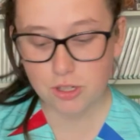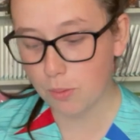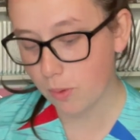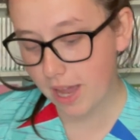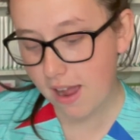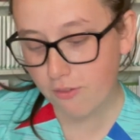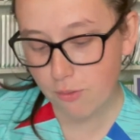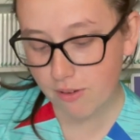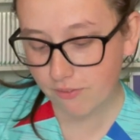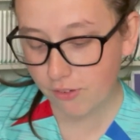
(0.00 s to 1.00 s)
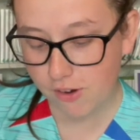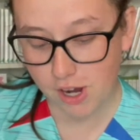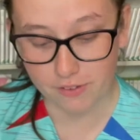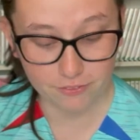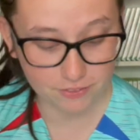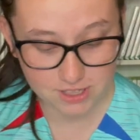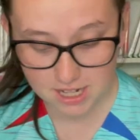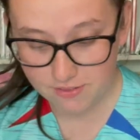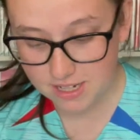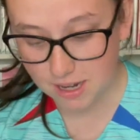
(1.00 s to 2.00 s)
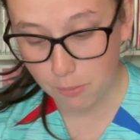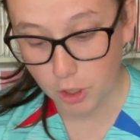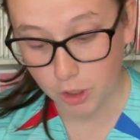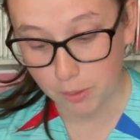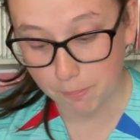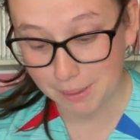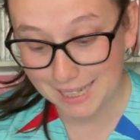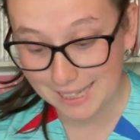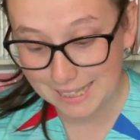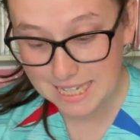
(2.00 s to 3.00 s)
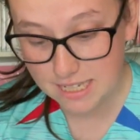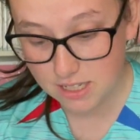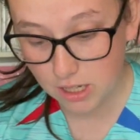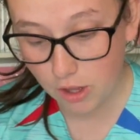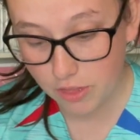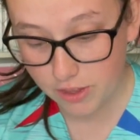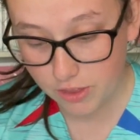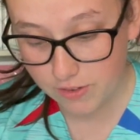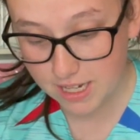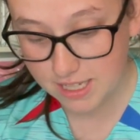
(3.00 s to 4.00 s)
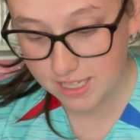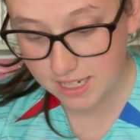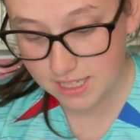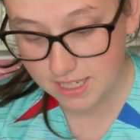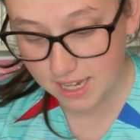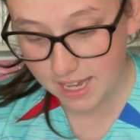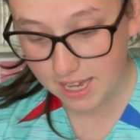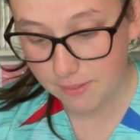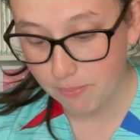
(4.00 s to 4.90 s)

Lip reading: up, we have one for a series I want to complete on the 360.